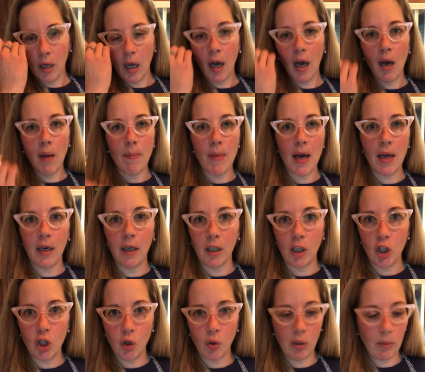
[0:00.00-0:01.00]
at an
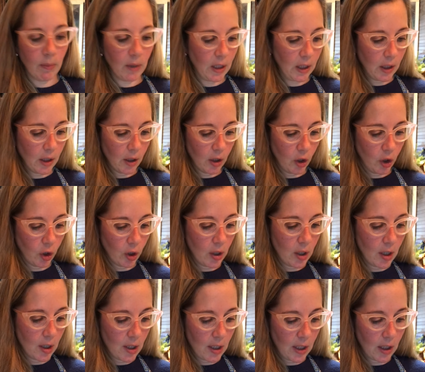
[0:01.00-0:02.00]
extremely
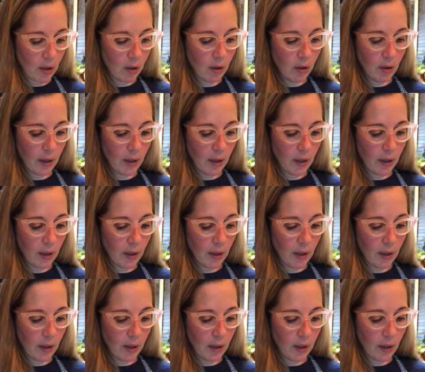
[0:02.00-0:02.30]
good deal,